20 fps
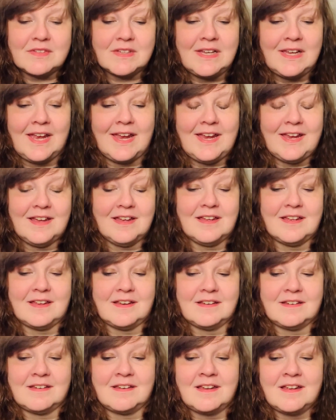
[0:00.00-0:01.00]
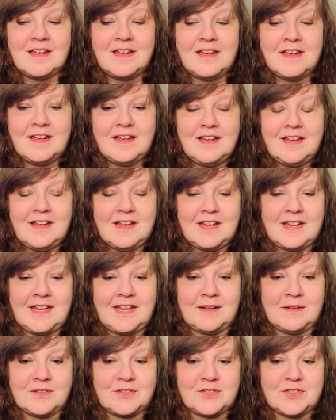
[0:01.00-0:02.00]
And
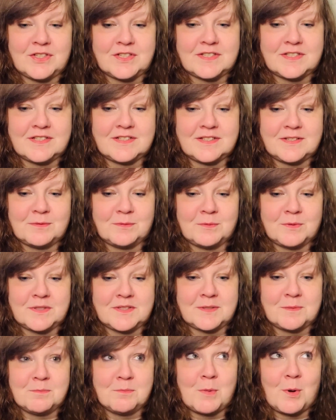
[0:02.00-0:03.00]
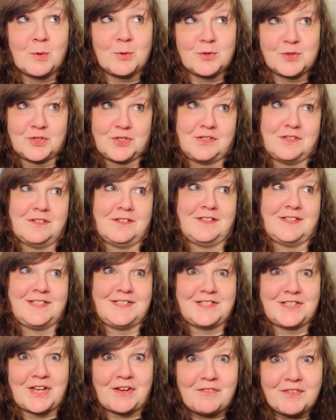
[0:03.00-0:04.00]
it just was emotionally
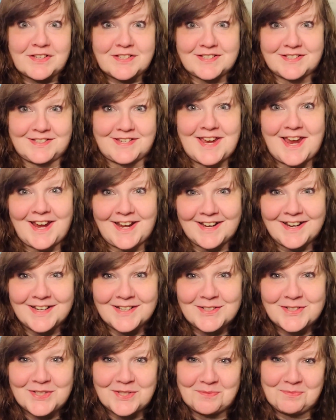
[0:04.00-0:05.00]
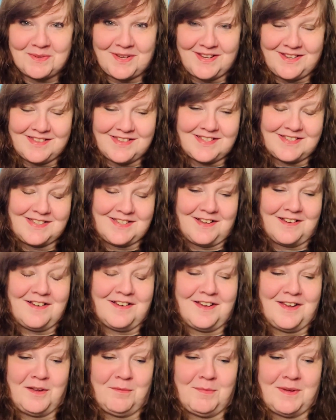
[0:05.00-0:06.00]
devastating to me at the
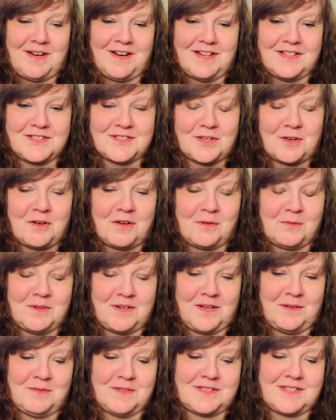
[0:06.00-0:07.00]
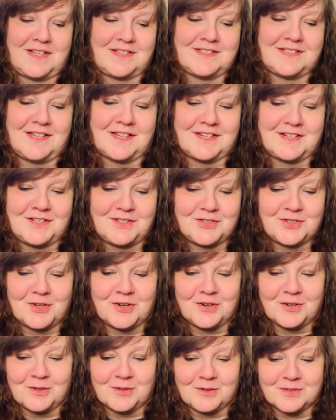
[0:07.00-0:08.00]
time. And I saw it when I was at Second and
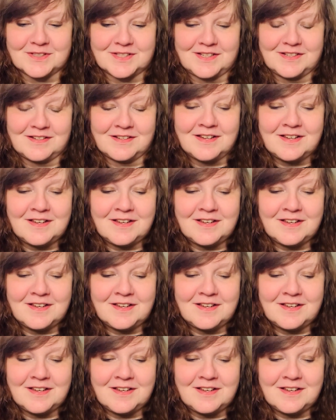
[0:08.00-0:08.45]
Charles, and